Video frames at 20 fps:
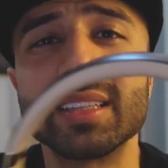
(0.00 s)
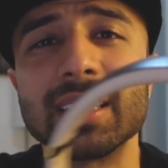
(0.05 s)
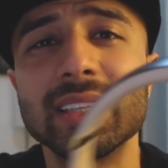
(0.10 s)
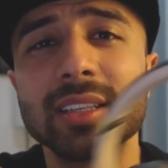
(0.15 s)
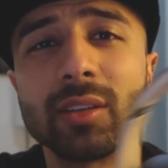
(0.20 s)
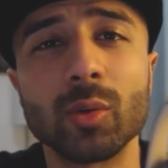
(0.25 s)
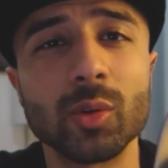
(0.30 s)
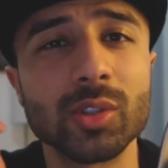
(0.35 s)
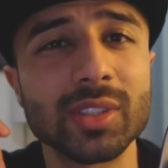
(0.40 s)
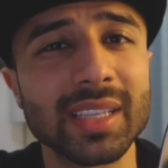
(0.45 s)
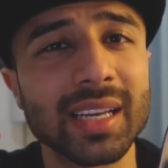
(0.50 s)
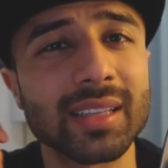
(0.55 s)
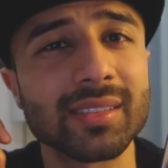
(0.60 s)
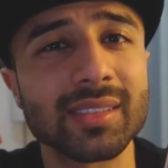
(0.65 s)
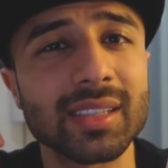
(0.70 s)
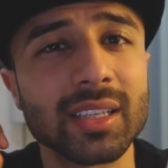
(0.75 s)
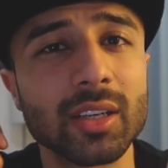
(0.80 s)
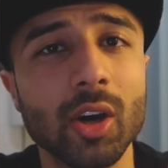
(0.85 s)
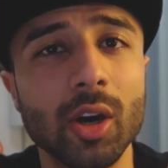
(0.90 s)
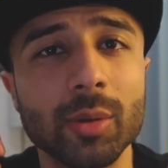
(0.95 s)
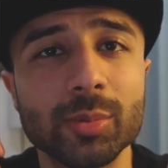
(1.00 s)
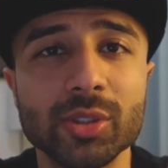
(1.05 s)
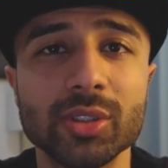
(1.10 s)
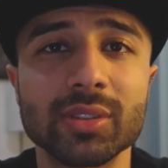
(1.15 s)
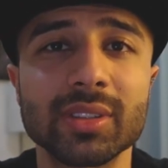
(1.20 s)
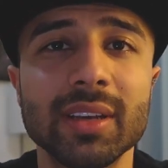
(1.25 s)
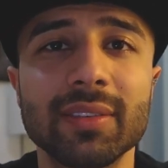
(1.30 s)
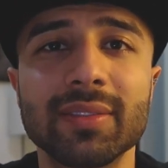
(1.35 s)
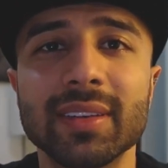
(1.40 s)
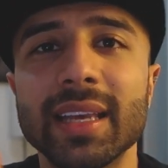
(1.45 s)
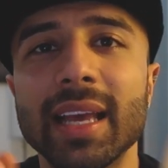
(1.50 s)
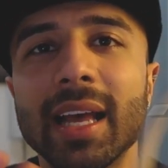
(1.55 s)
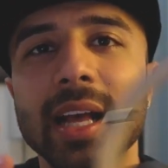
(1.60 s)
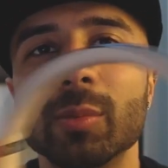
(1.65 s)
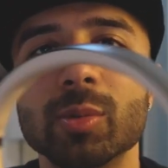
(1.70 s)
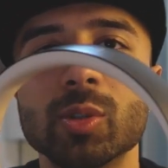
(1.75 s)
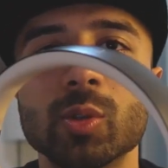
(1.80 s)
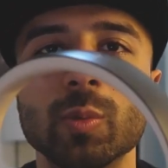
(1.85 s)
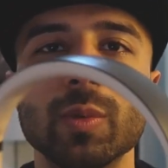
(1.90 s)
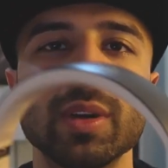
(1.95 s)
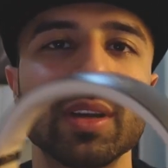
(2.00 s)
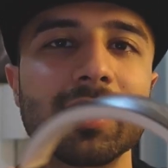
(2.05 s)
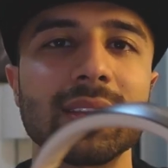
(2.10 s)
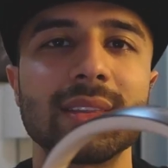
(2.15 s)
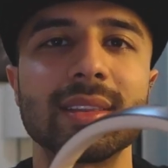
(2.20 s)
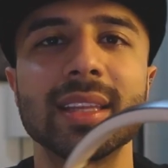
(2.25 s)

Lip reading: The noise cancelling option definitely helps with